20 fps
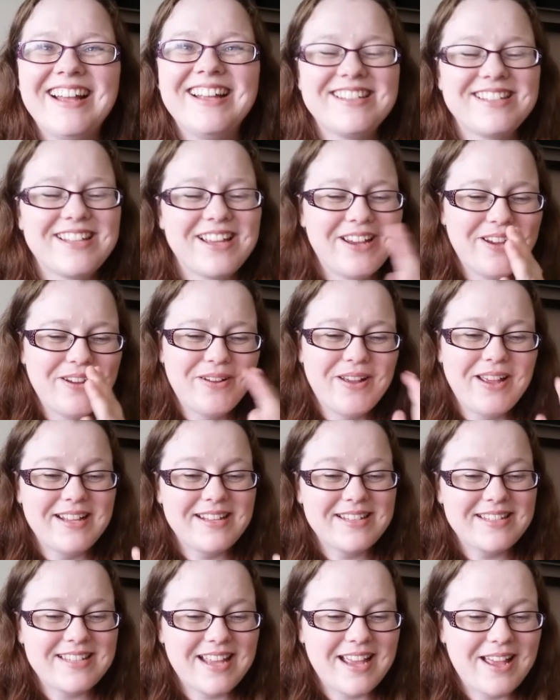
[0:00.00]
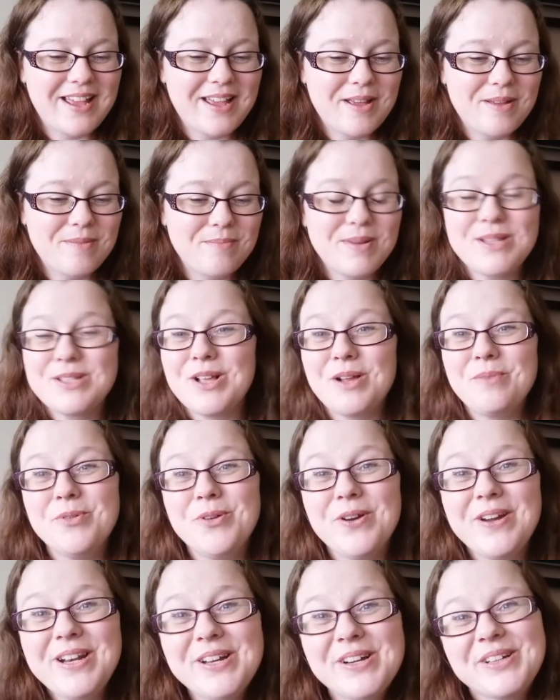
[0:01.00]
So it's all
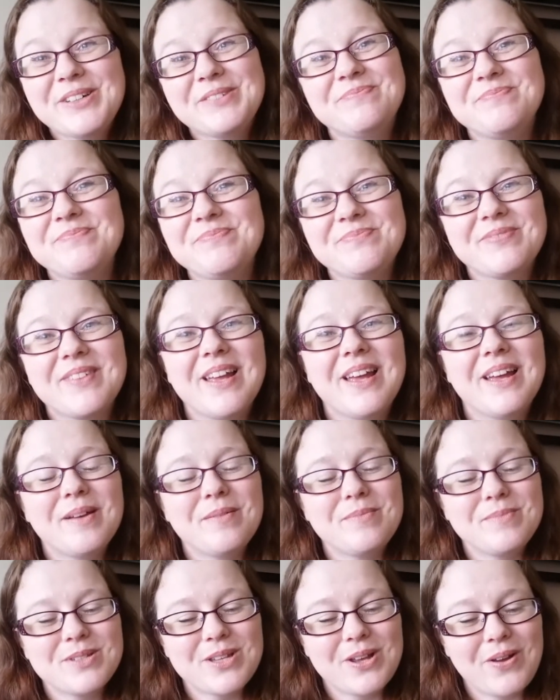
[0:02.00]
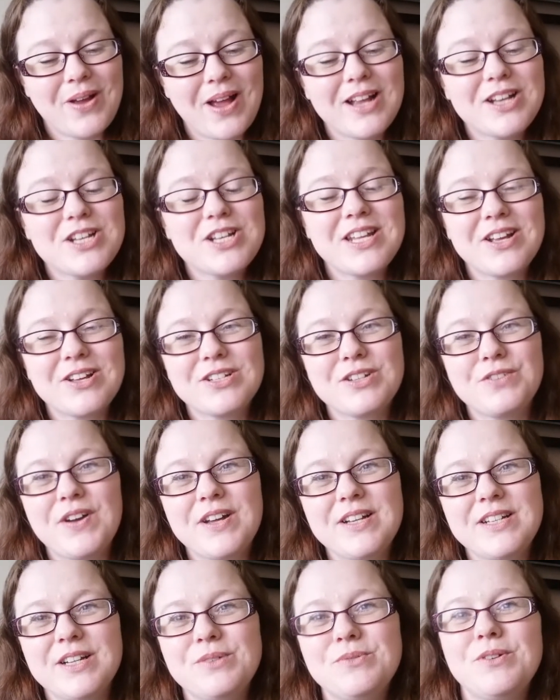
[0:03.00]
merino. So I actually got to
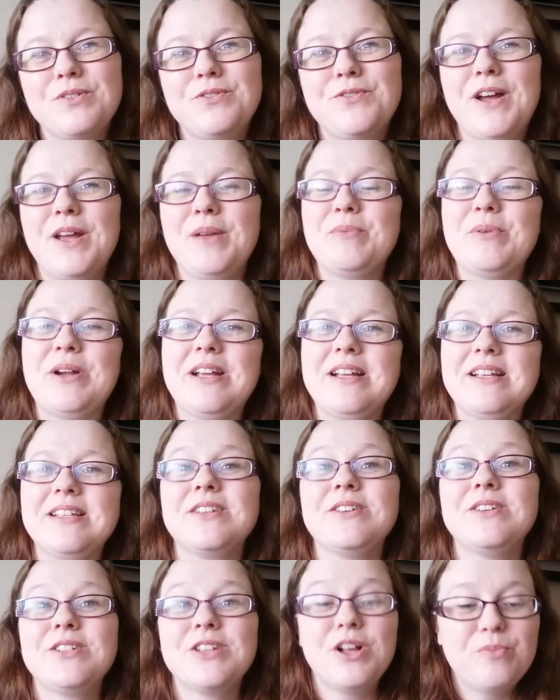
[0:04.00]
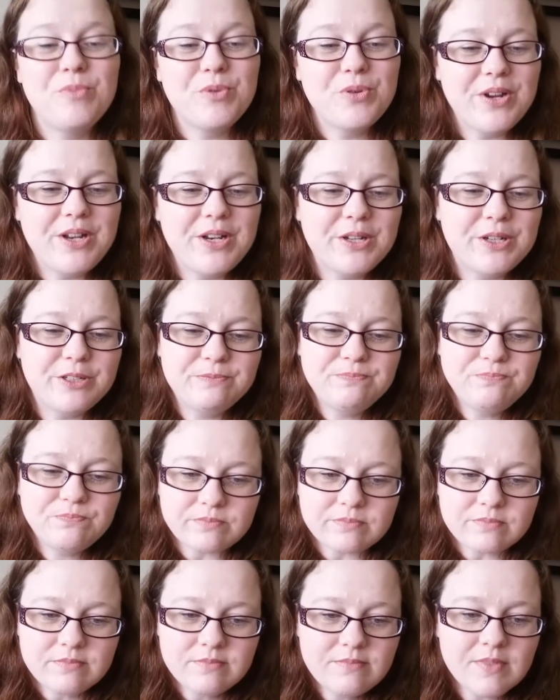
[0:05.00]
find out what fibre it is. So it's all merino.
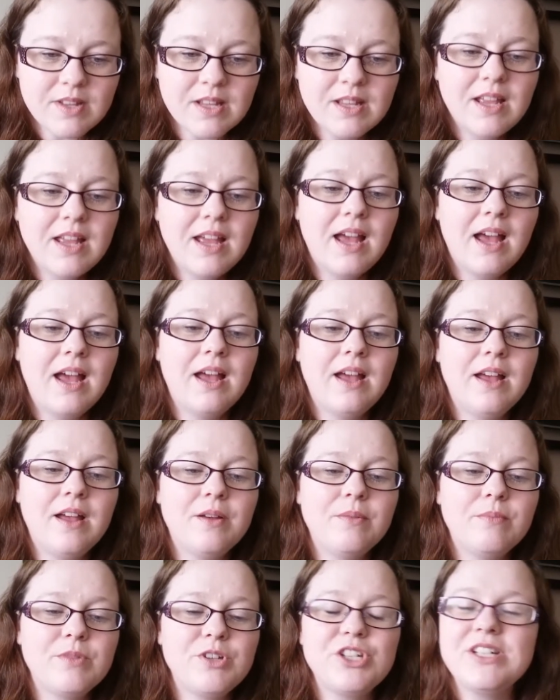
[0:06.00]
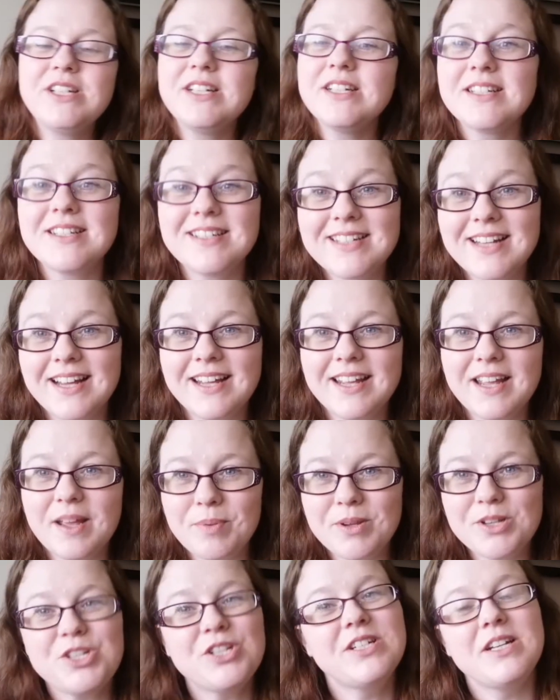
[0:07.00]
She didn't dye
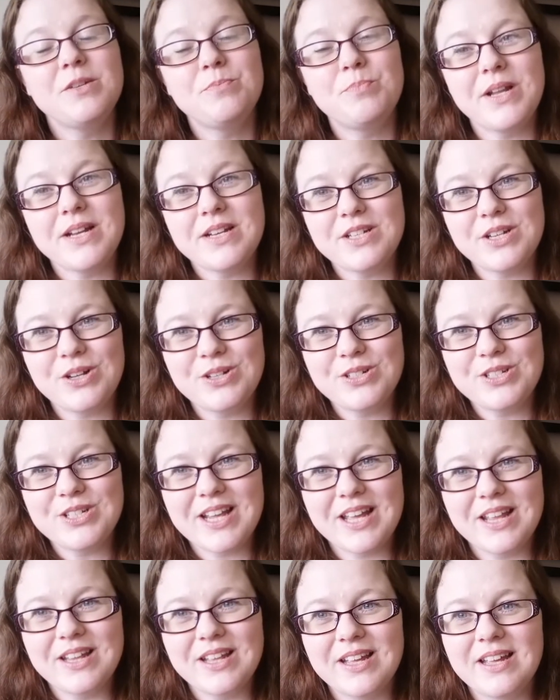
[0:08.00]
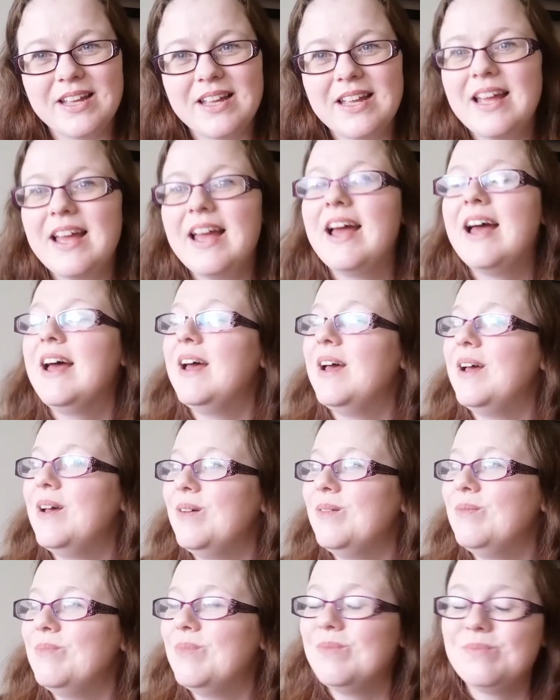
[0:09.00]
it, but she did blend it all together.
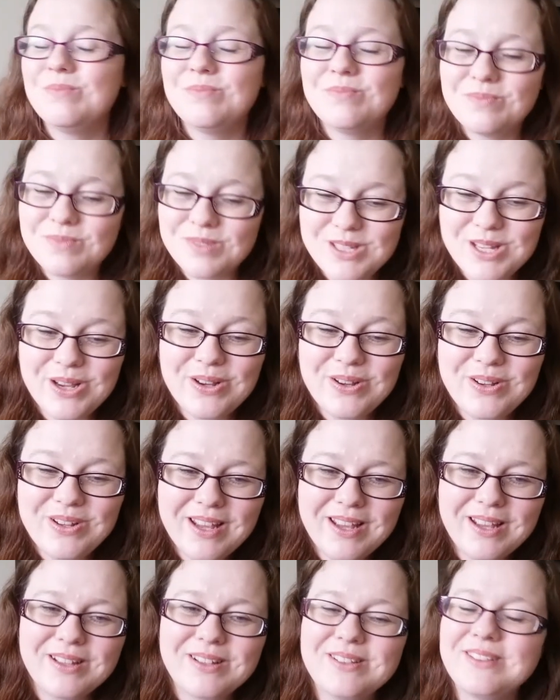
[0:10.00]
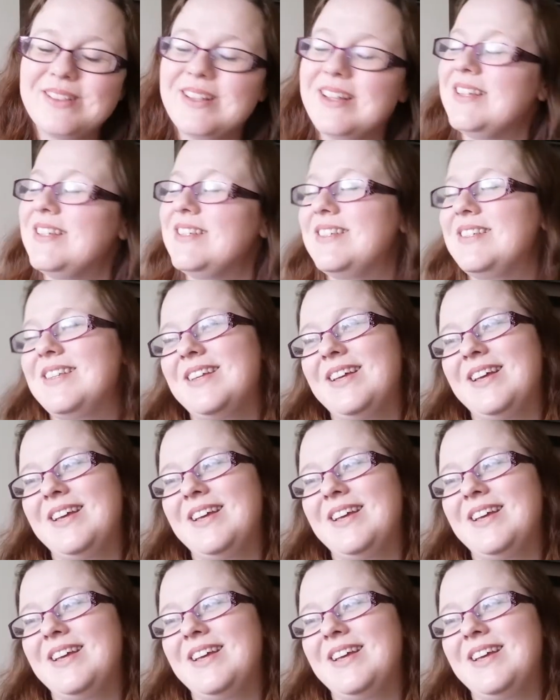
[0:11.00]
So yeah, that's